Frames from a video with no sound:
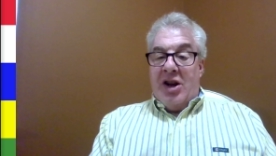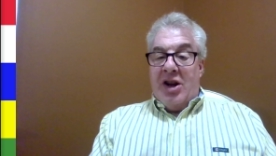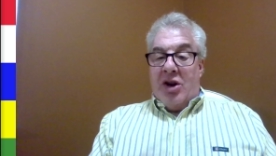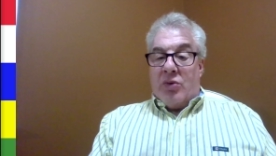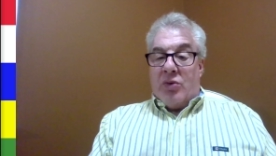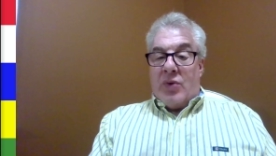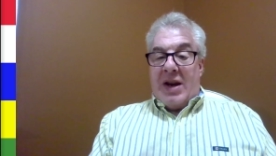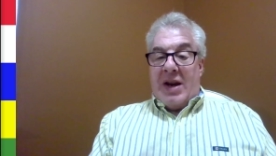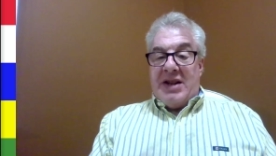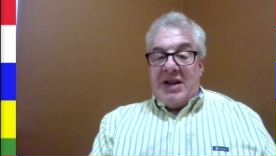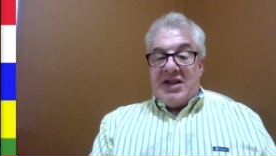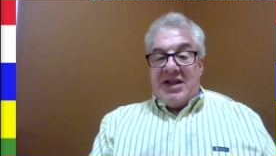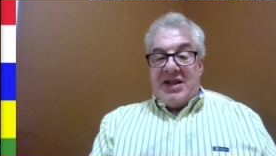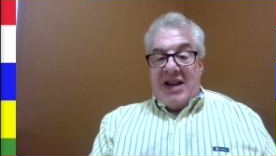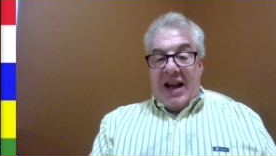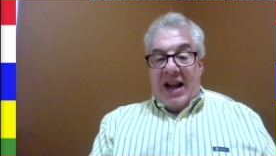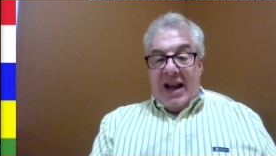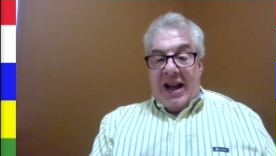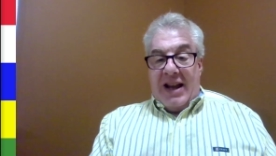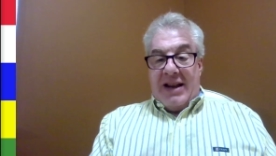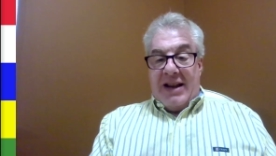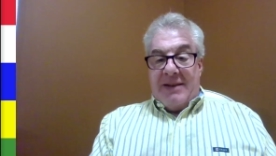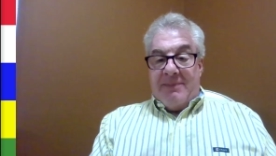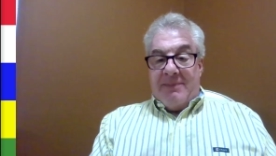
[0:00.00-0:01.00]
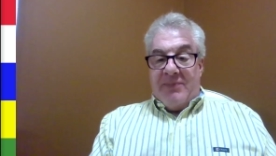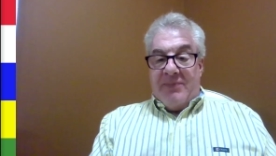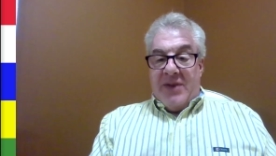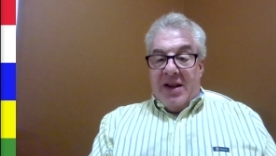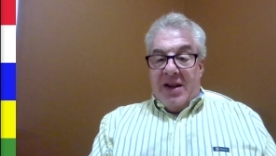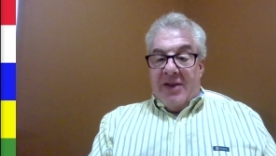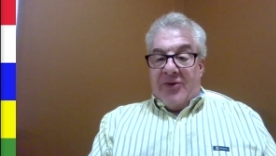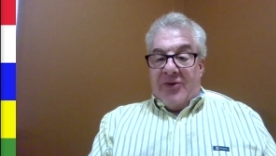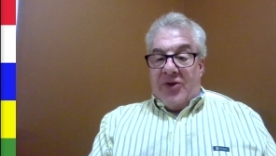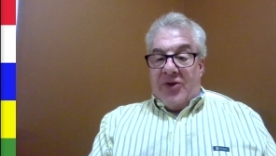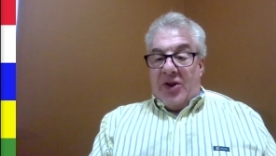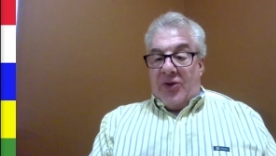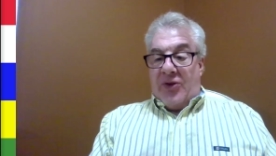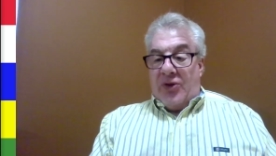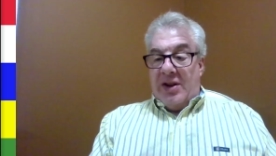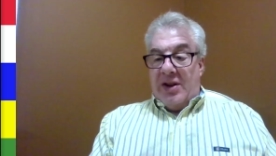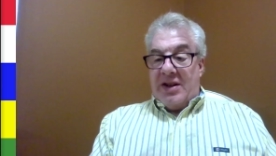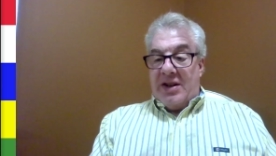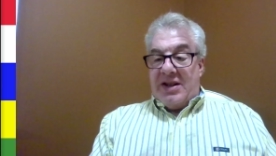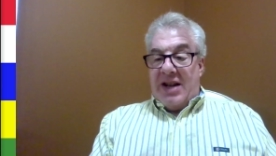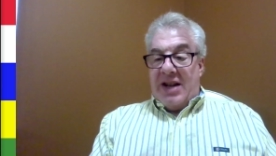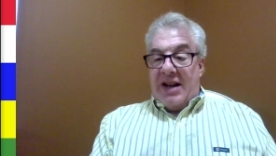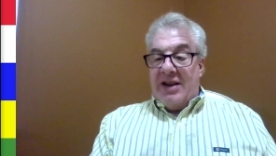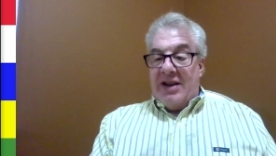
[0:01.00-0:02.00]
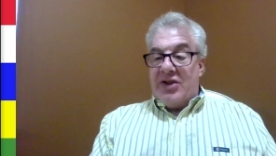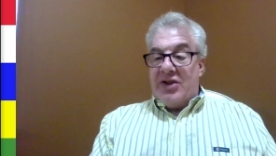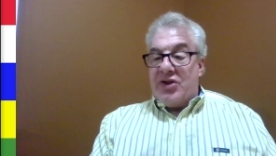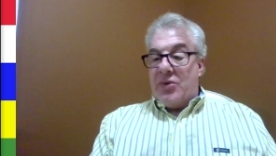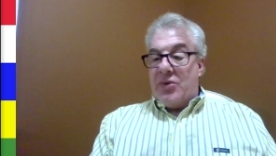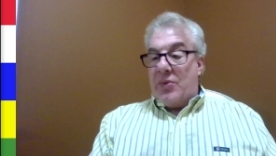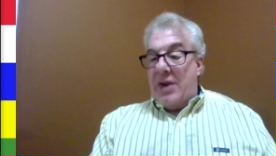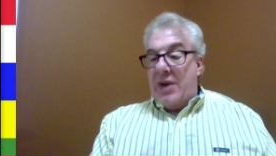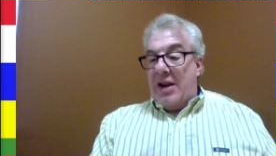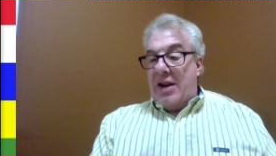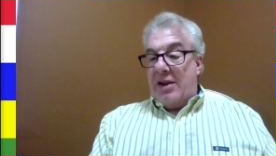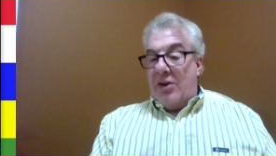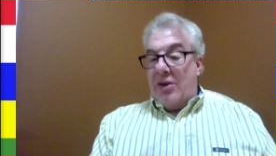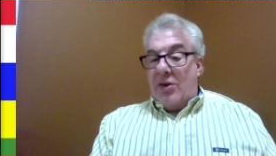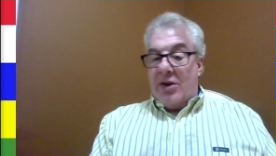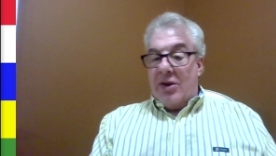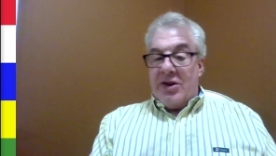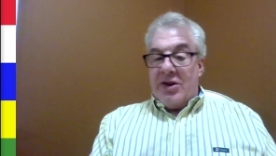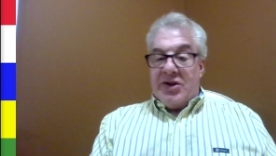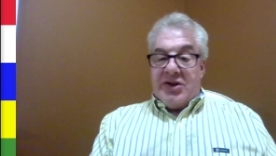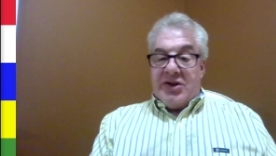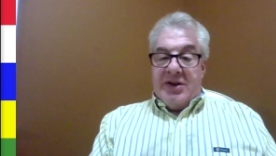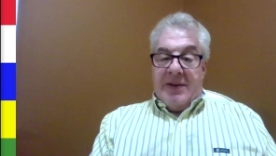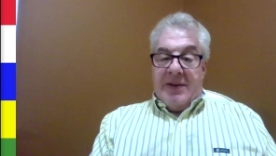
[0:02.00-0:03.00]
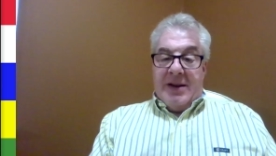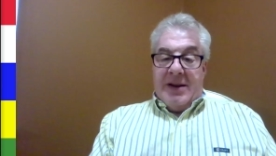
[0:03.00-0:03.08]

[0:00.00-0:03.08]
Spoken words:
Race nine, Fearful Intent is a rail horse.